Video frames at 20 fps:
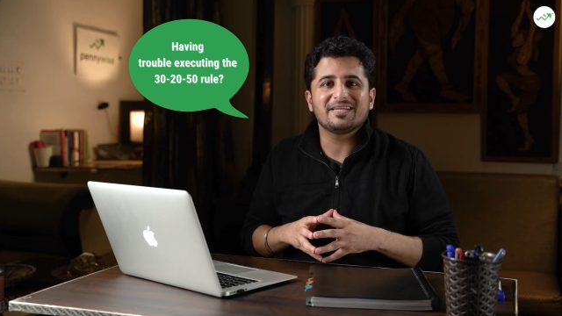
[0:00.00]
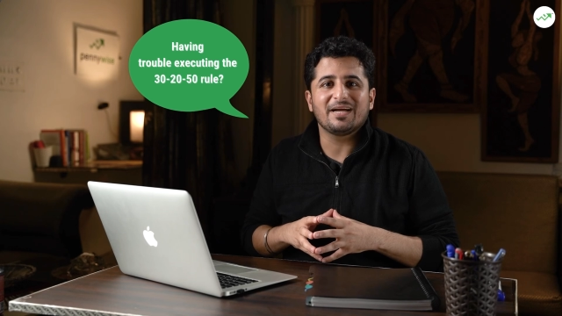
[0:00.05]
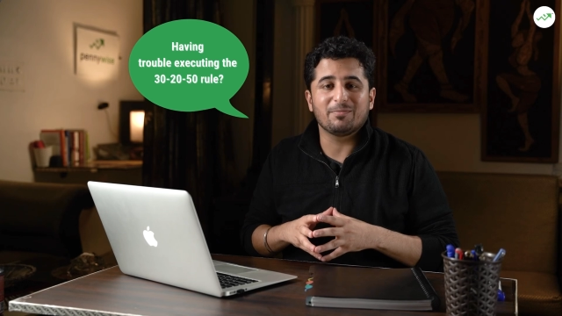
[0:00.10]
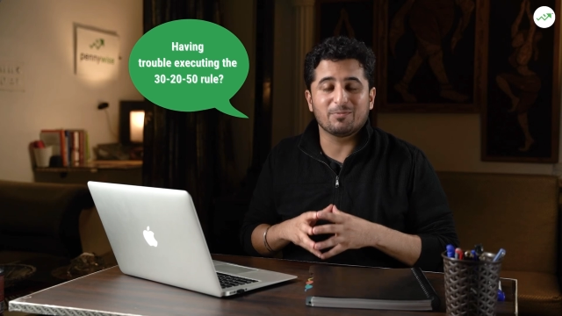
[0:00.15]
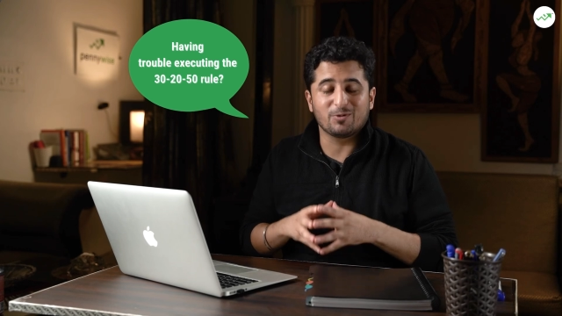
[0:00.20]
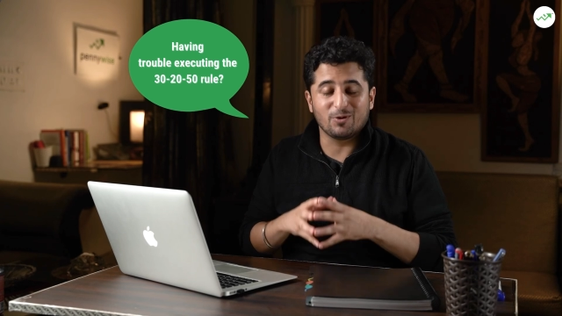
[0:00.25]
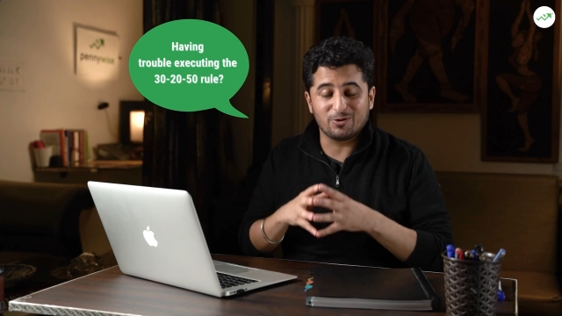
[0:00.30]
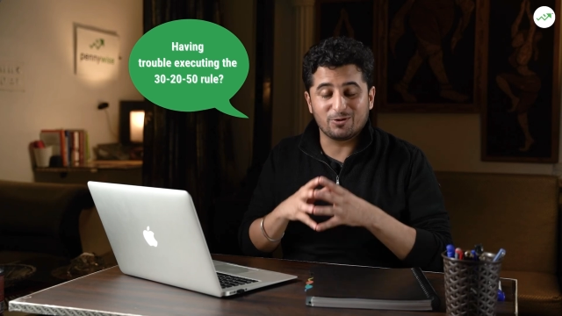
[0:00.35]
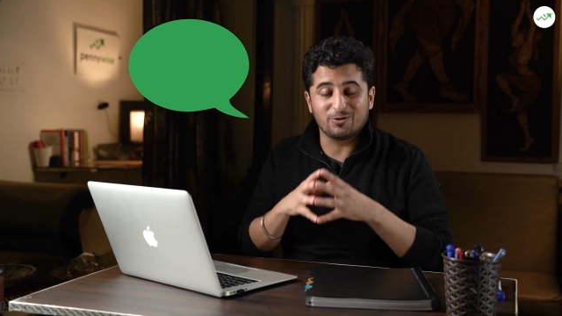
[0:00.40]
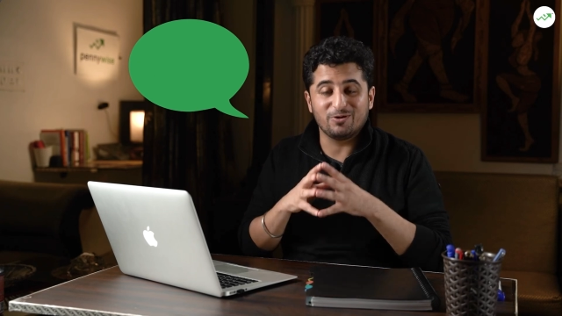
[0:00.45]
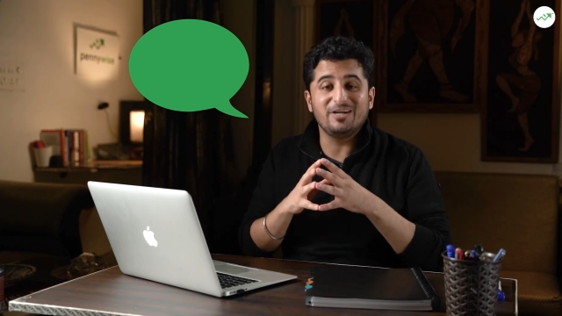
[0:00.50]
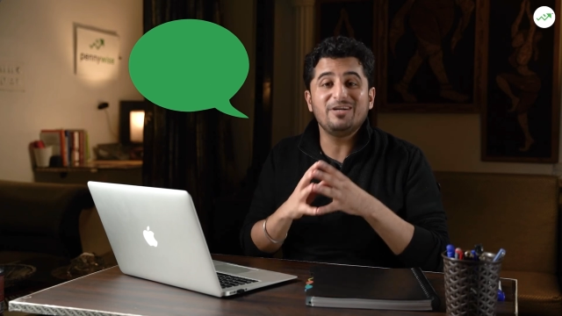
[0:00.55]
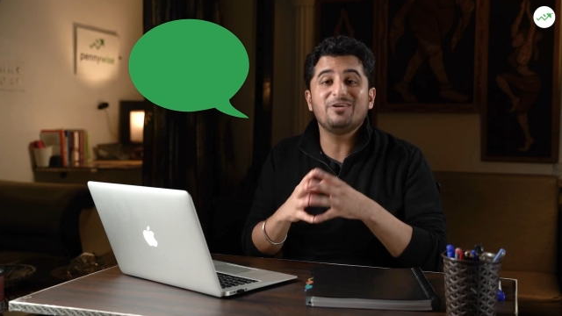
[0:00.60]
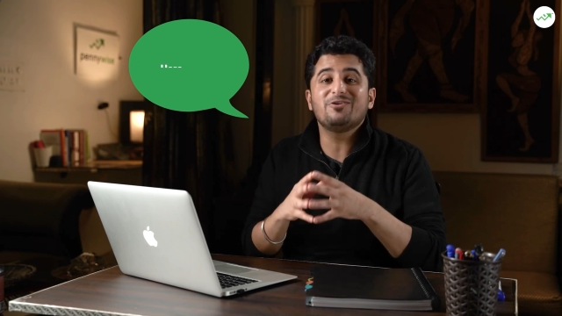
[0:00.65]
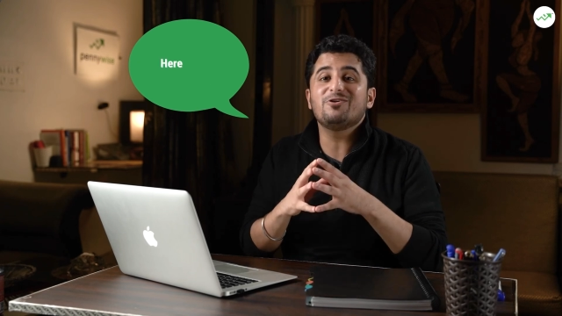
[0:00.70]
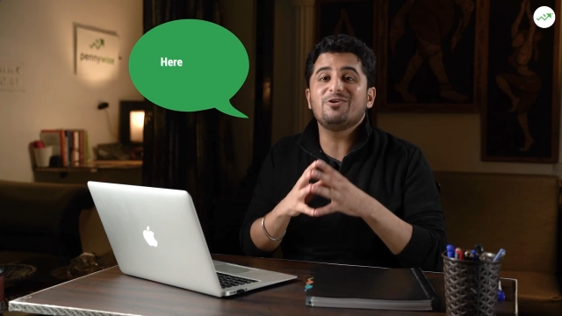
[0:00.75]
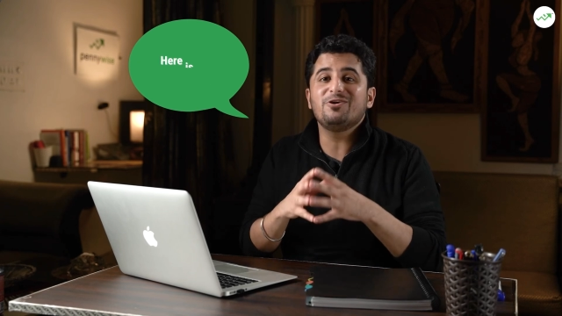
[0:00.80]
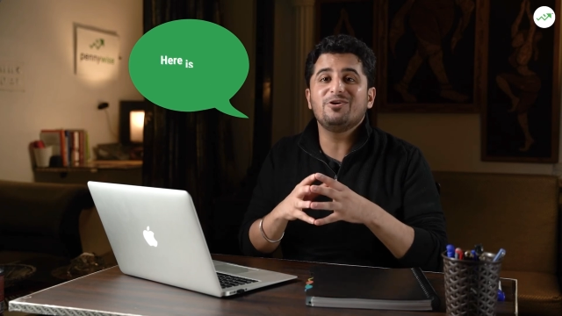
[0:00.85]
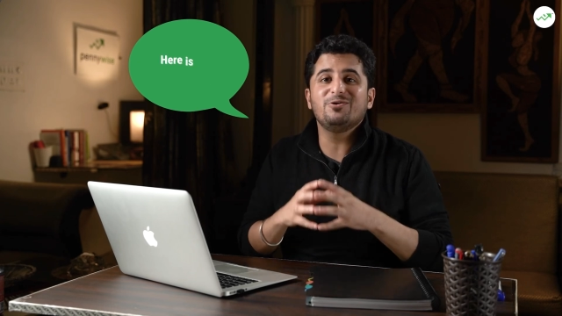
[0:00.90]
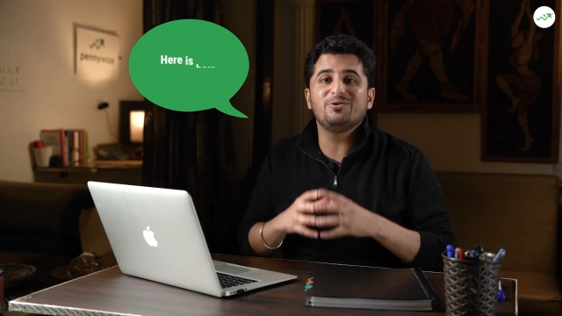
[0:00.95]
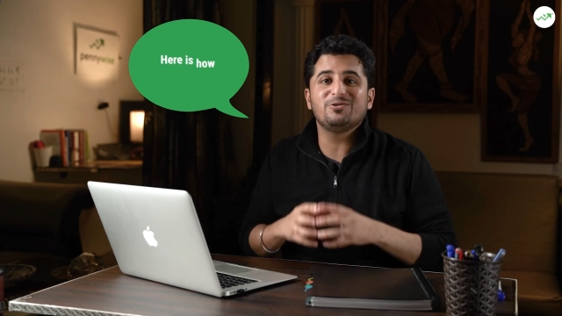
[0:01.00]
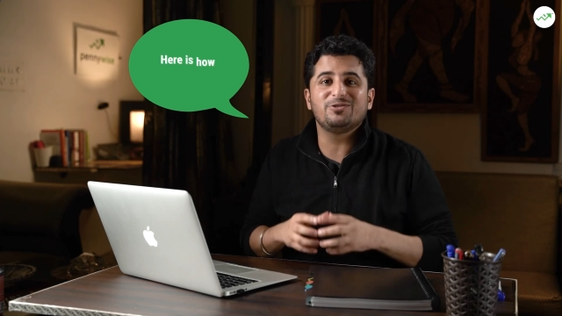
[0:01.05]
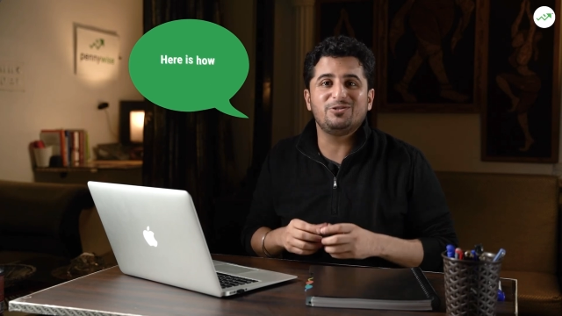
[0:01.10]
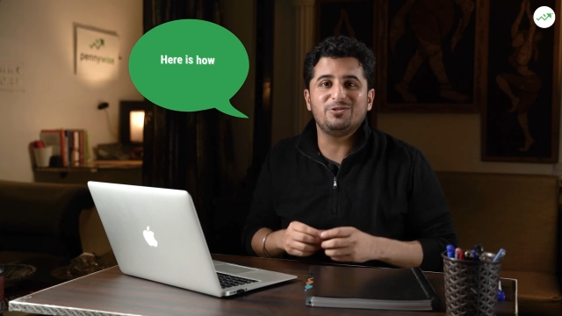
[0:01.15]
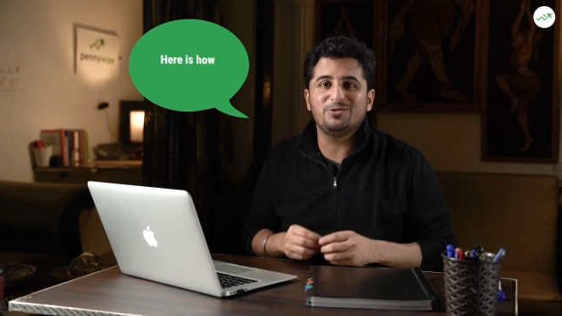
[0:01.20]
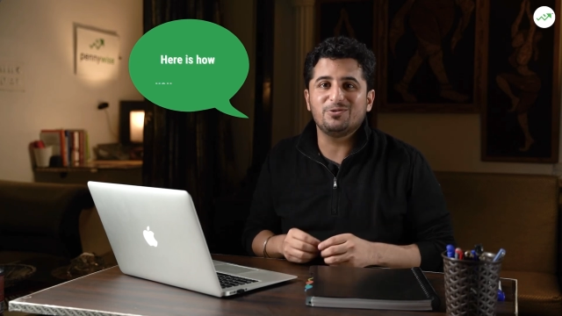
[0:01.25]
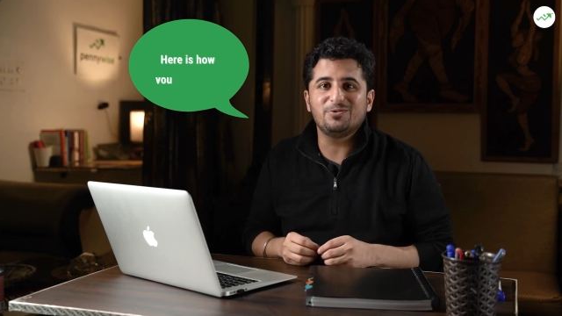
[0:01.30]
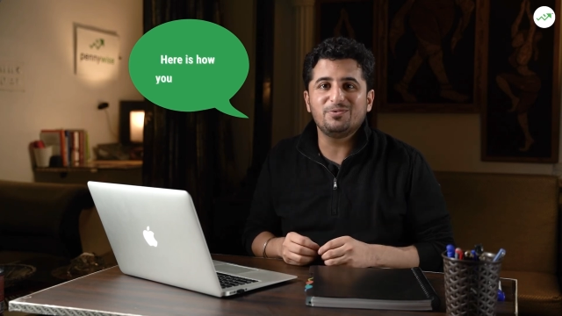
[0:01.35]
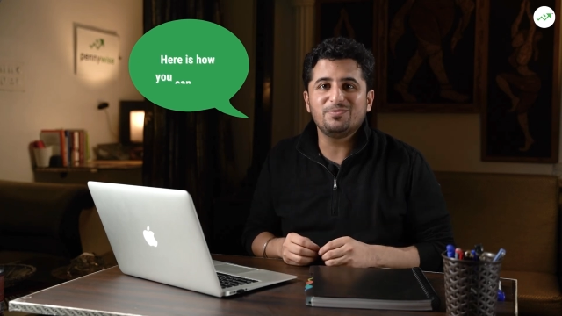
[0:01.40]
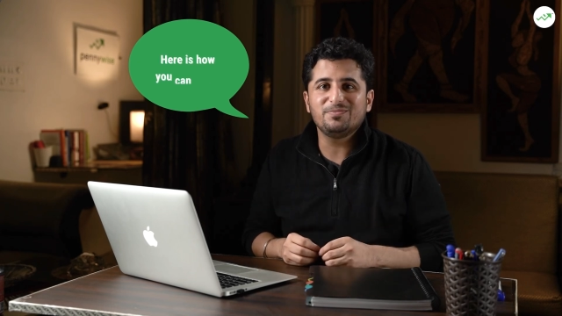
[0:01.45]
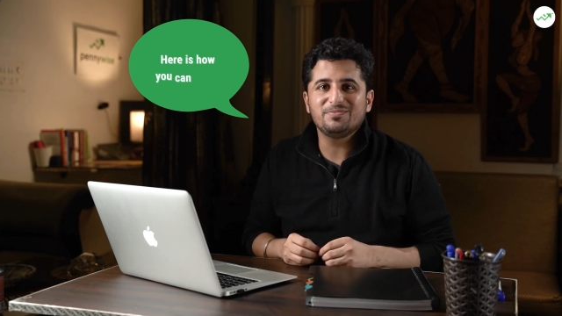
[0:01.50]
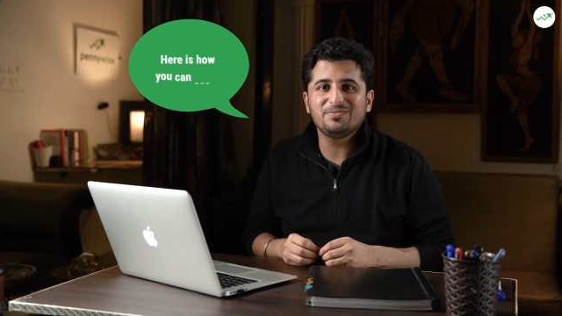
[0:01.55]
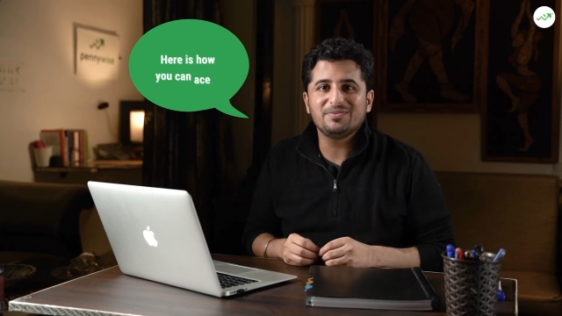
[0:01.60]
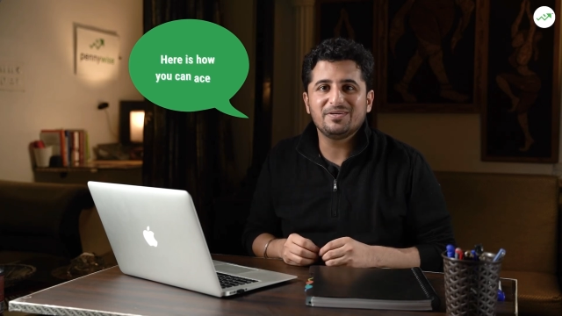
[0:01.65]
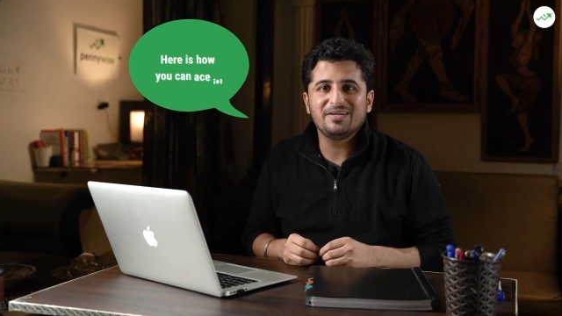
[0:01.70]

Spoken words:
I'm going to introduce you